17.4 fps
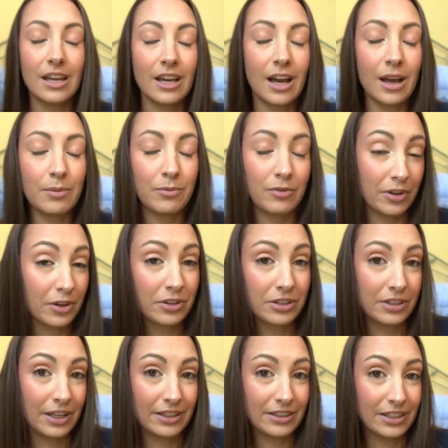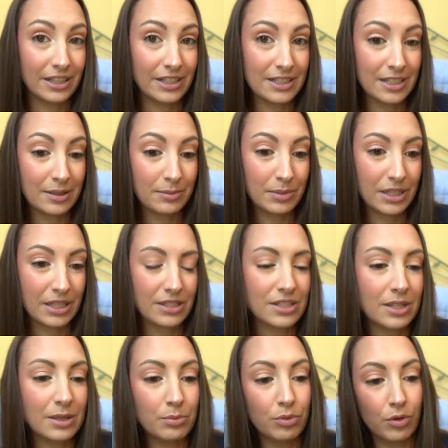I'm very glad that I did because
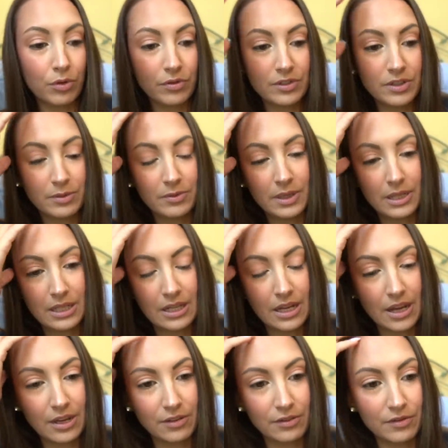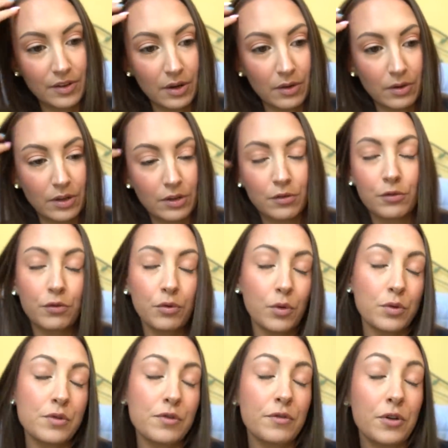it proved to be a very
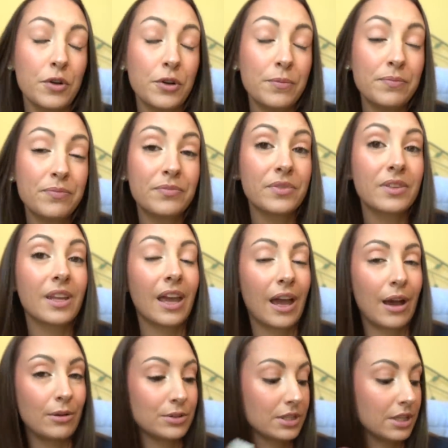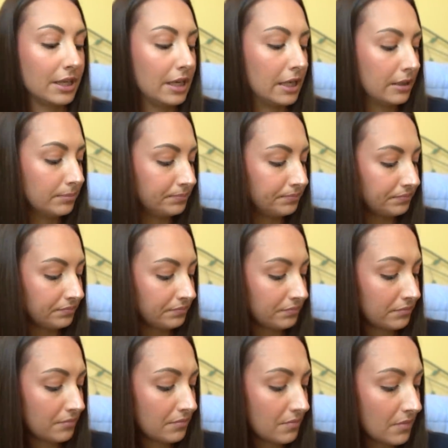fruitful house cleaning.
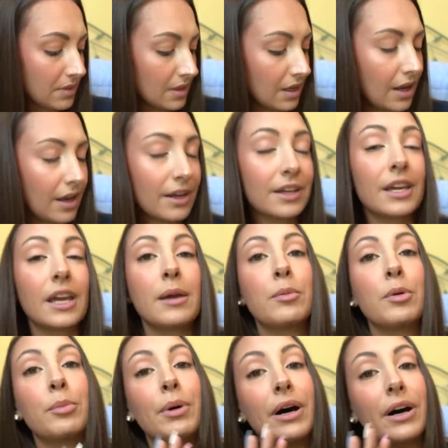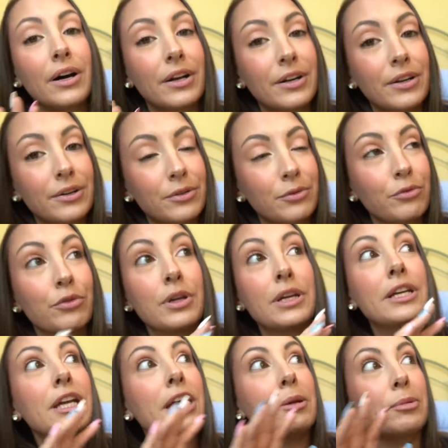I came upon,
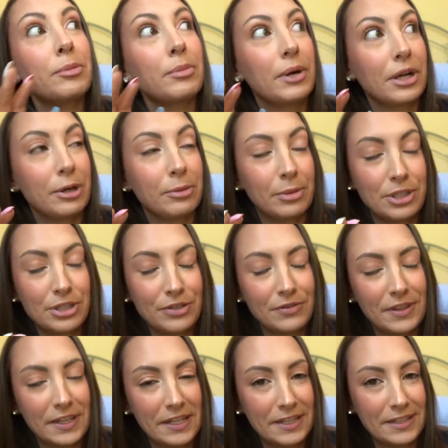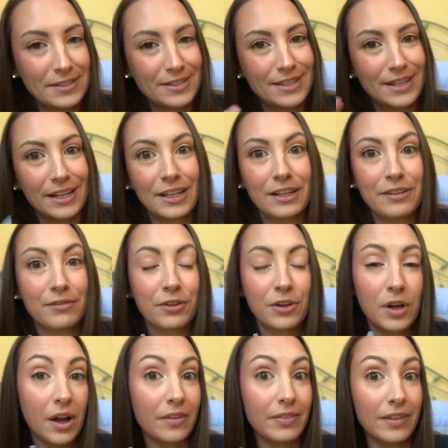re came upon a bunch of things that I had
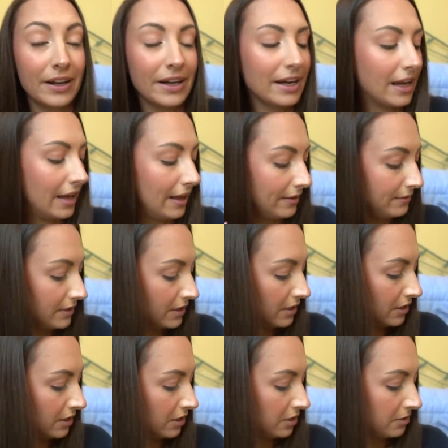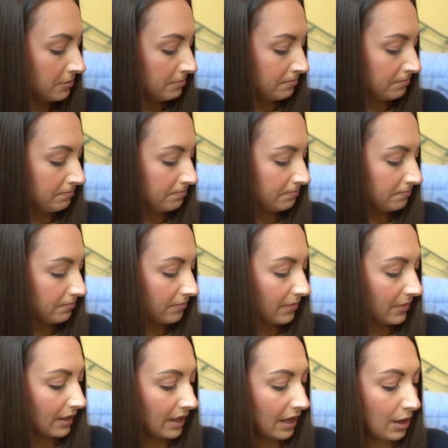forgotten that I had.
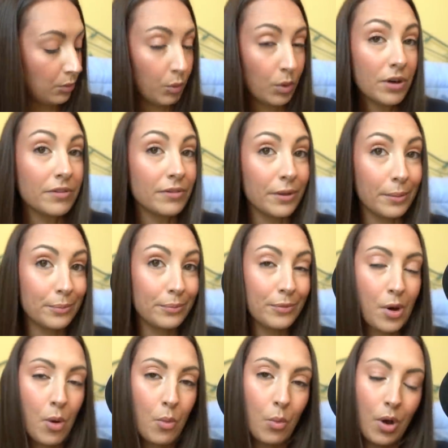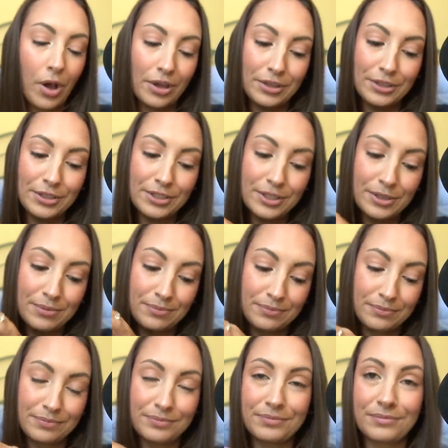And one of them was
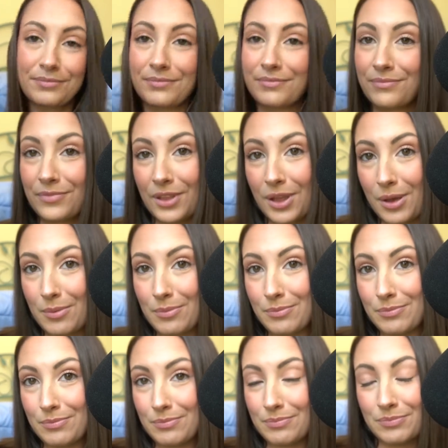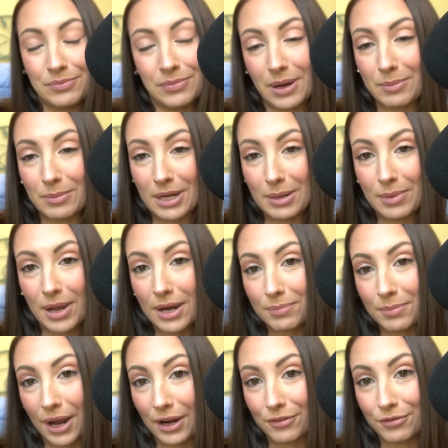my mini
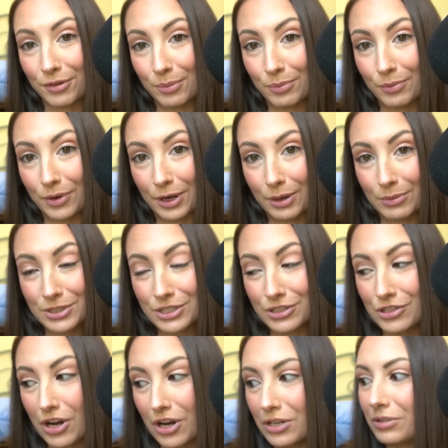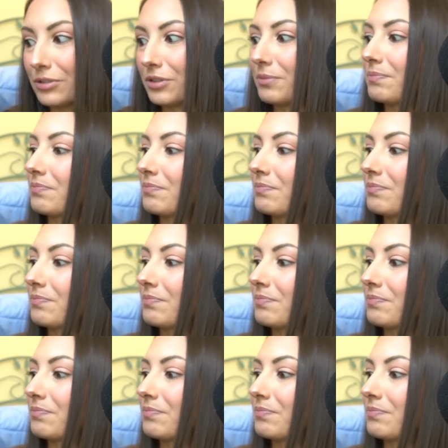backpack from when I was a child.